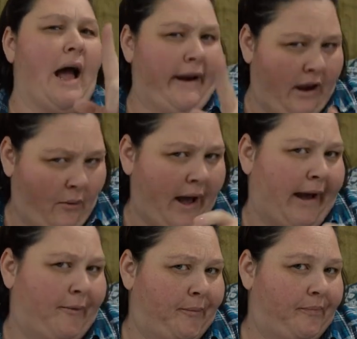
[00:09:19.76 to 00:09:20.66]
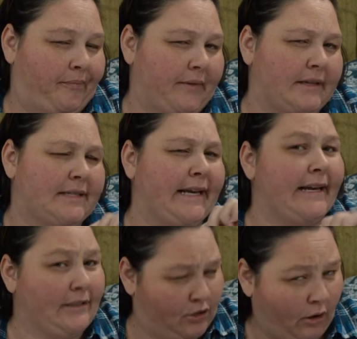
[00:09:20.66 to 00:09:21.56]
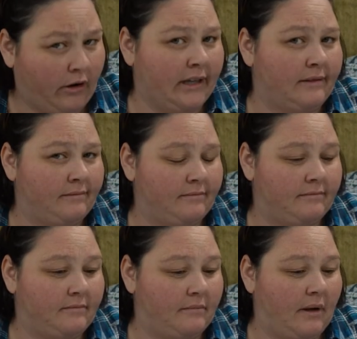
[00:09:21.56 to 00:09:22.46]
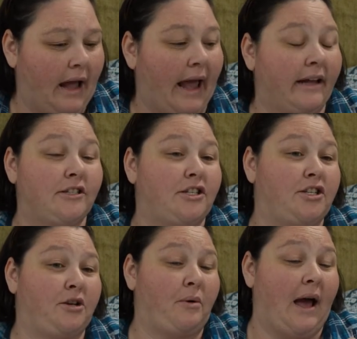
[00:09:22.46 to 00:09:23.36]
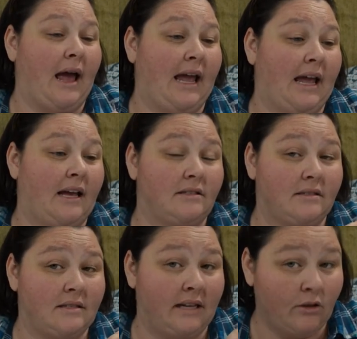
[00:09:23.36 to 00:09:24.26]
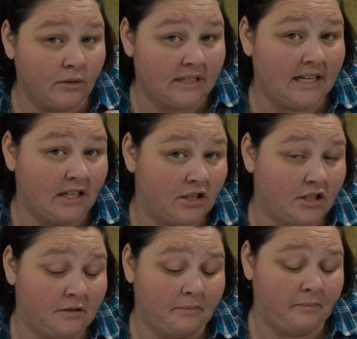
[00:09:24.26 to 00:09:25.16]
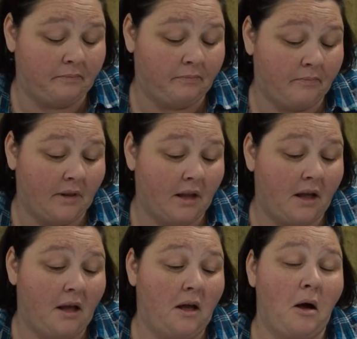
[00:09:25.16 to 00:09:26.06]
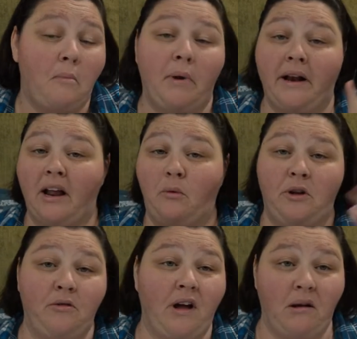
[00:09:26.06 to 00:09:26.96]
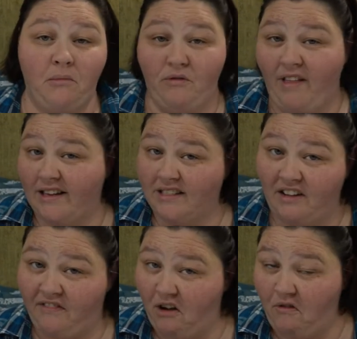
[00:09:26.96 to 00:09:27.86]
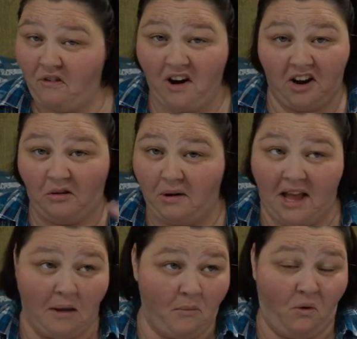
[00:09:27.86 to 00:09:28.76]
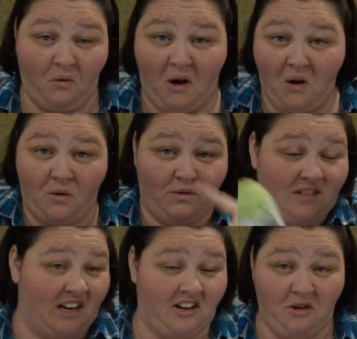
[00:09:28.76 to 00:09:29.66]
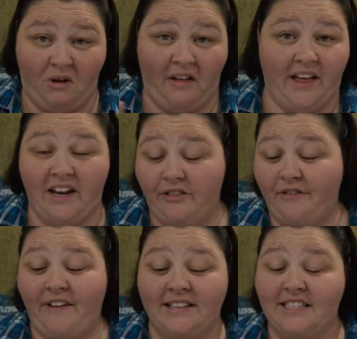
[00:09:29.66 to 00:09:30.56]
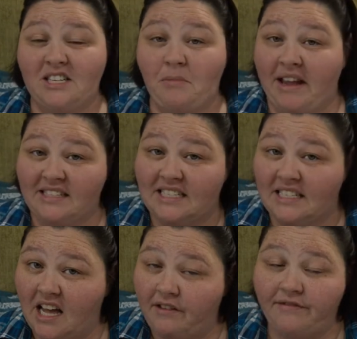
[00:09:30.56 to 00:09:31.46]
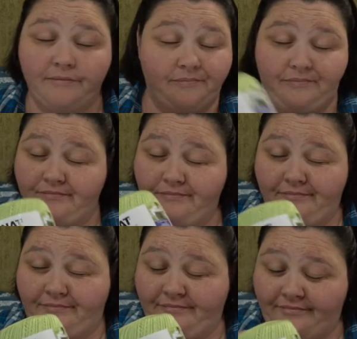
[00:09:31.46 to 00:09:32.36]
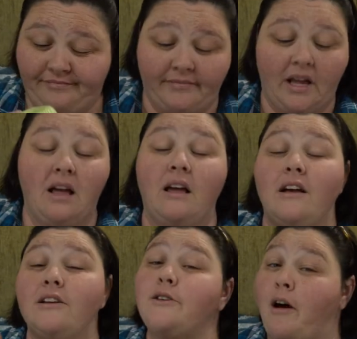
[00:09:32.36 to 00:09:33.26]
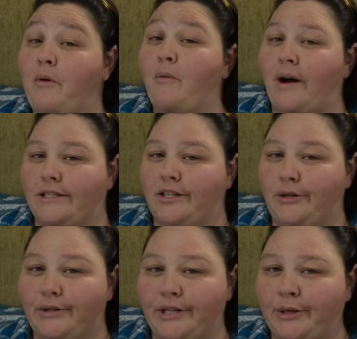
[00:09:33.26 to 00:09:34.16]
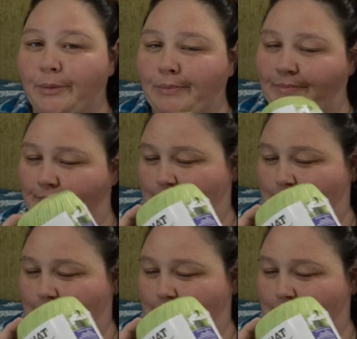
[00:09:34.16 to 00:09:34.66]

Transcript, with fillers: I know how to get it started and to do a single stitch. But now when you got to move that stuff over and create more rows and do all that other fancy schmancy stuff, So I've been watching YouTube.